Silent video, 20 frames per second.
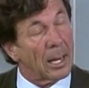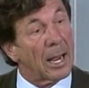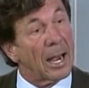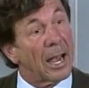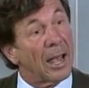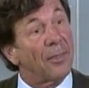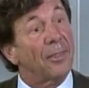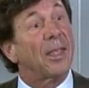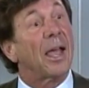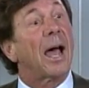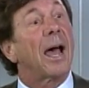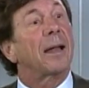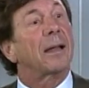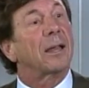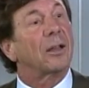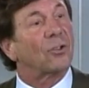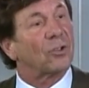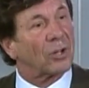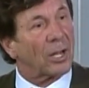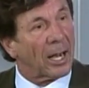And that
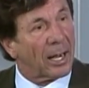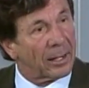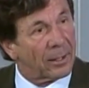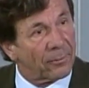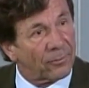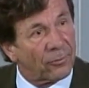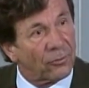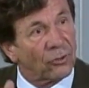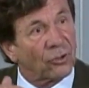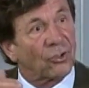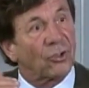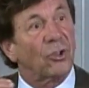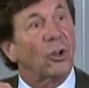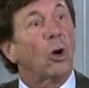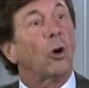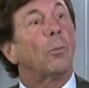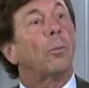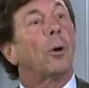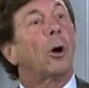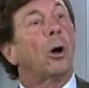has kind of
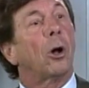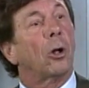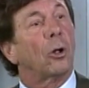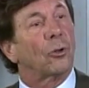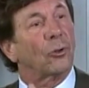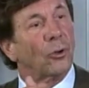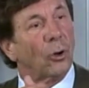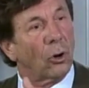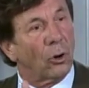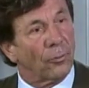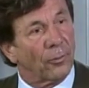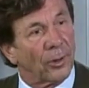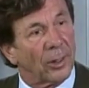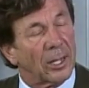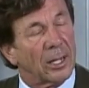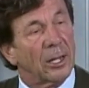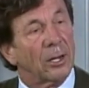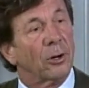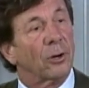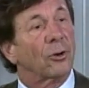snowballed over the
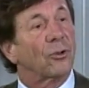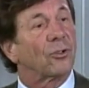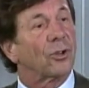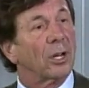years